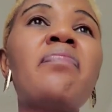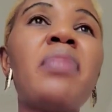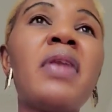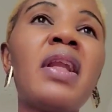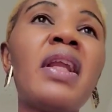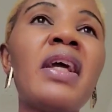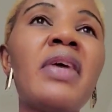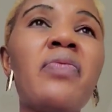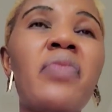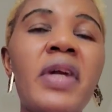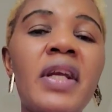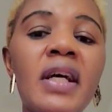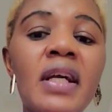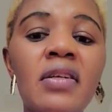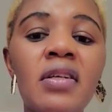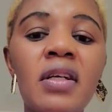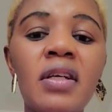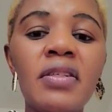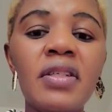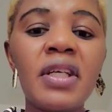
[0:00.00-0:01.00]
playing with
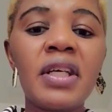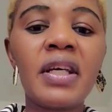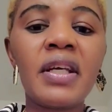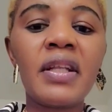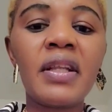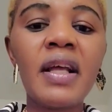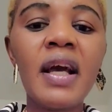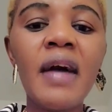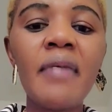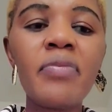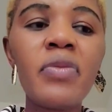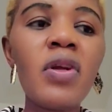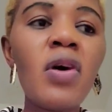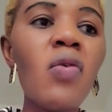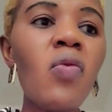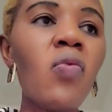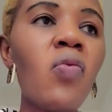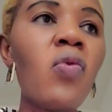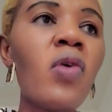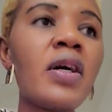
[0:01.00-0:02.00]
another kid. I'm
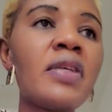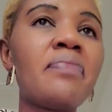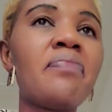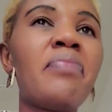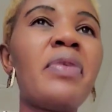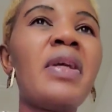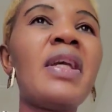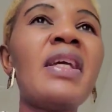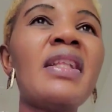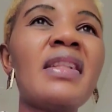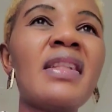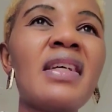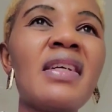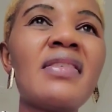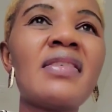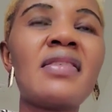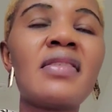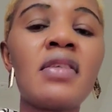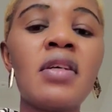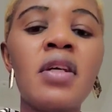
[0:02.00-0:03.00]
not worth being
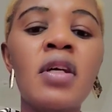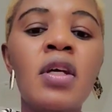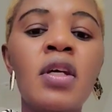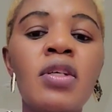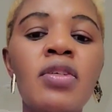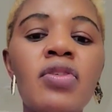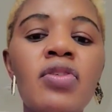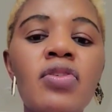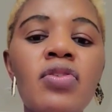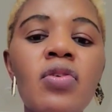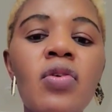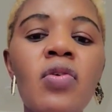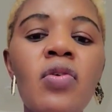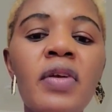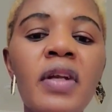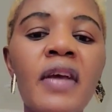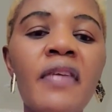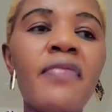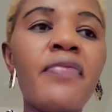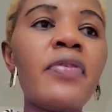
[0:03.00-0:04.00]
this. So
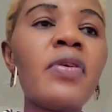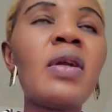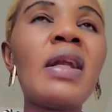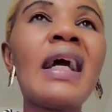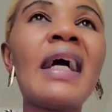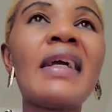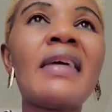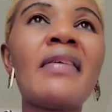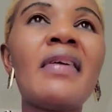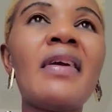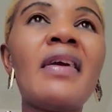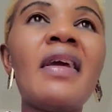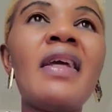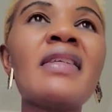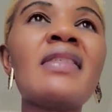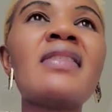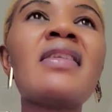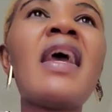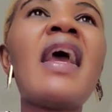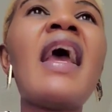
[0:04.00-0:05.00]
they feel like
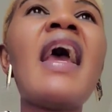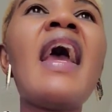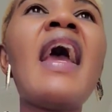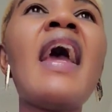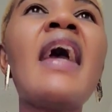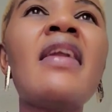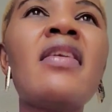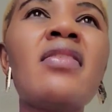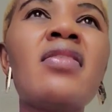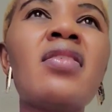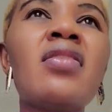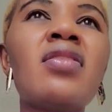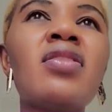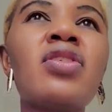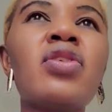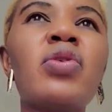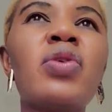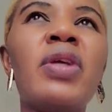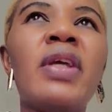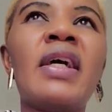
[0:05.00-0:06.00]
it's the end
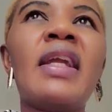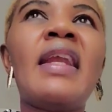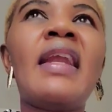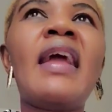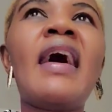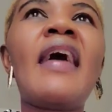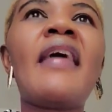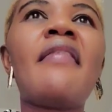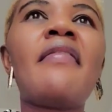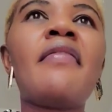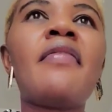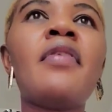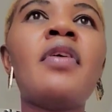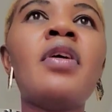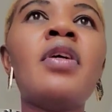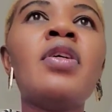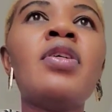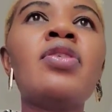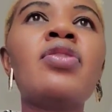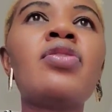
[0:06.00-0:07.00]
to their life.
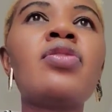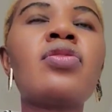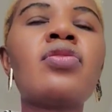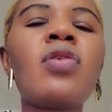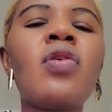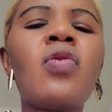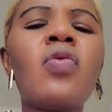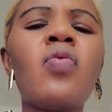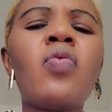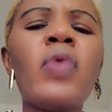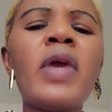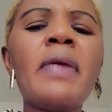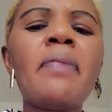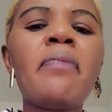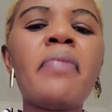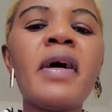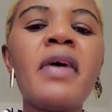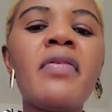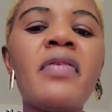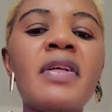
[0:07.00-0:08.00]
So we
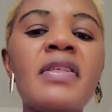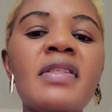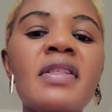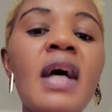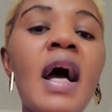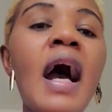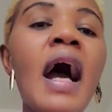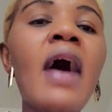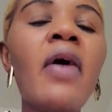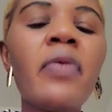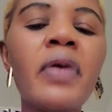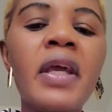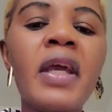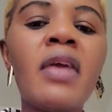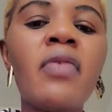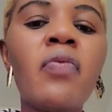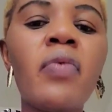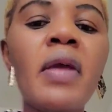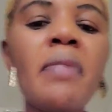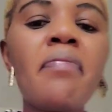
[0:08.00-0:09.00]
parents, how
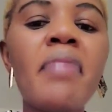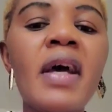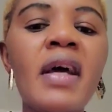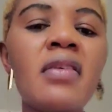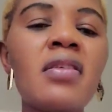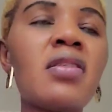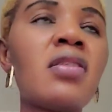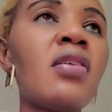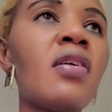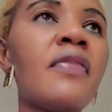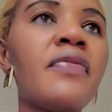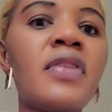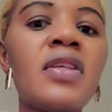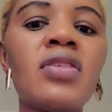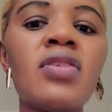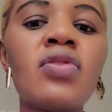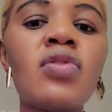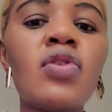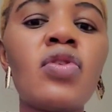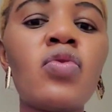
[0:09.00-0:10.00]
can we better solve
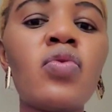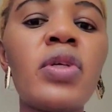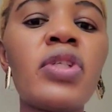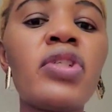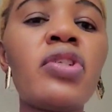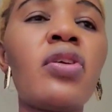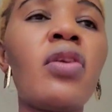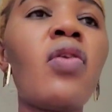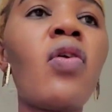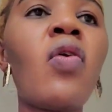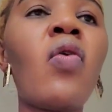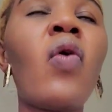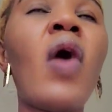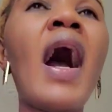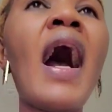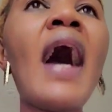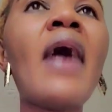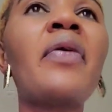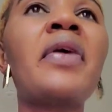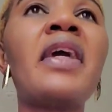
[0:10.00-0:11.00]
this situation, or
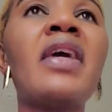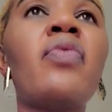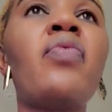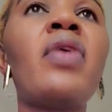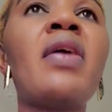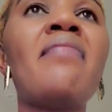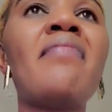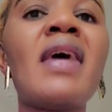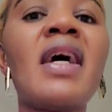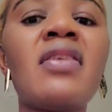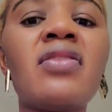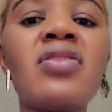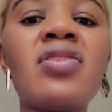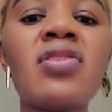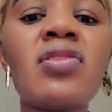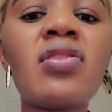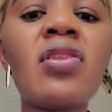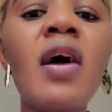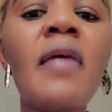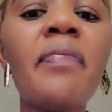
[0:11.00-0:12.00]
how can we better
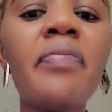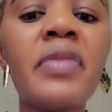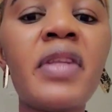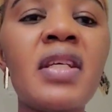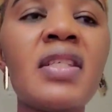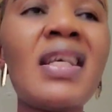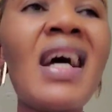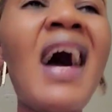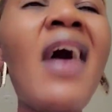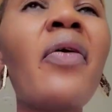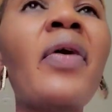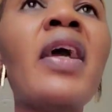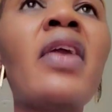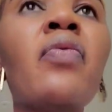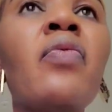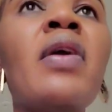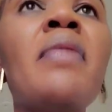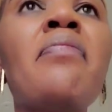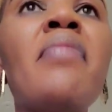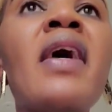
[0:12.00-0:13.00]
stop this? How
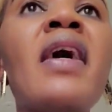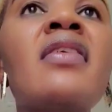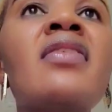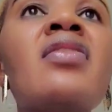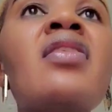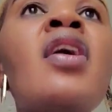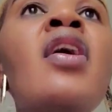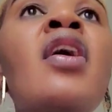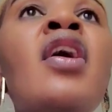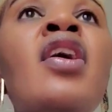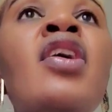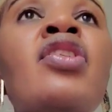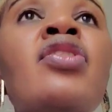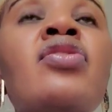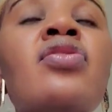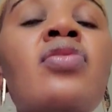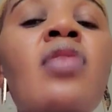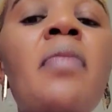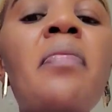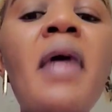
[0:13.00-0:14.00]
can we better
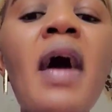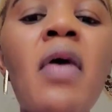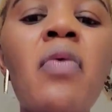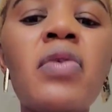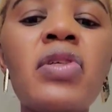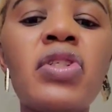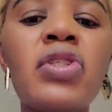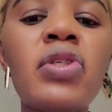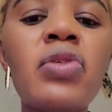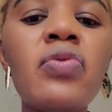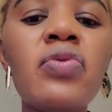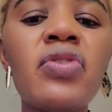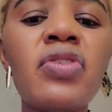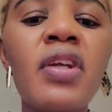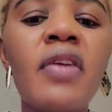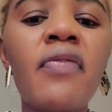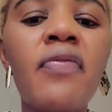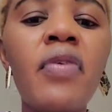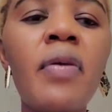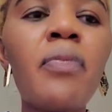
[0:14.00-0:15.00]
stop our
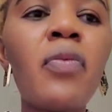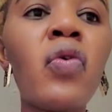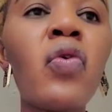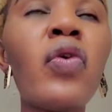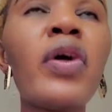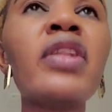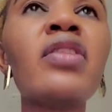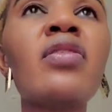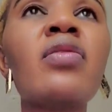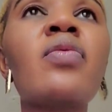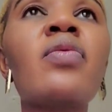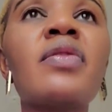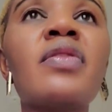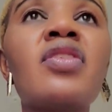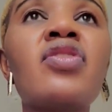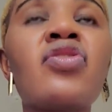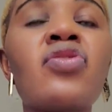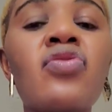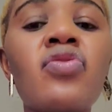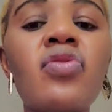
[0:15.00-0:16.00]
children from going through
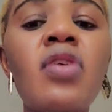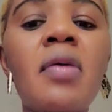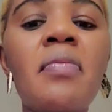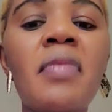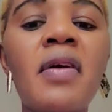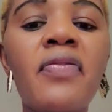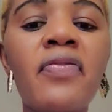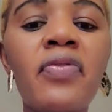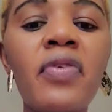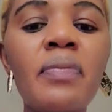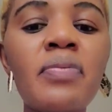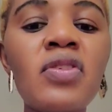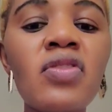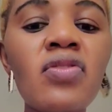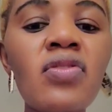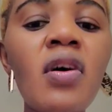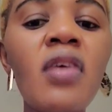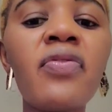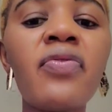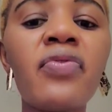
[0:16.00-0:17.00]
this trauma, from
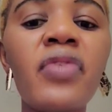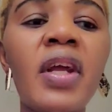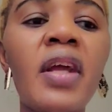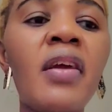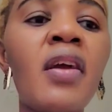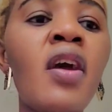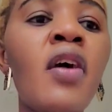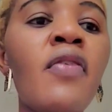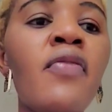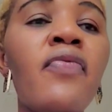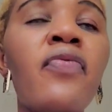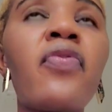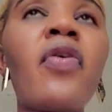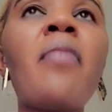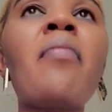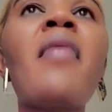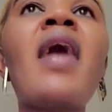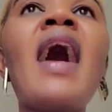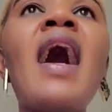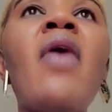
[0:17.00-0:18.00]
suffering
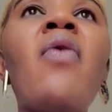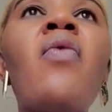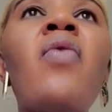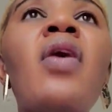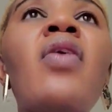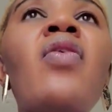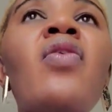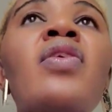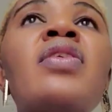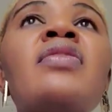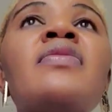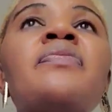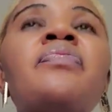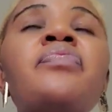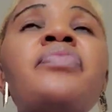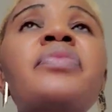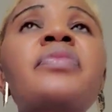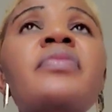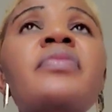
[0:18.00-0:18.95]
from our own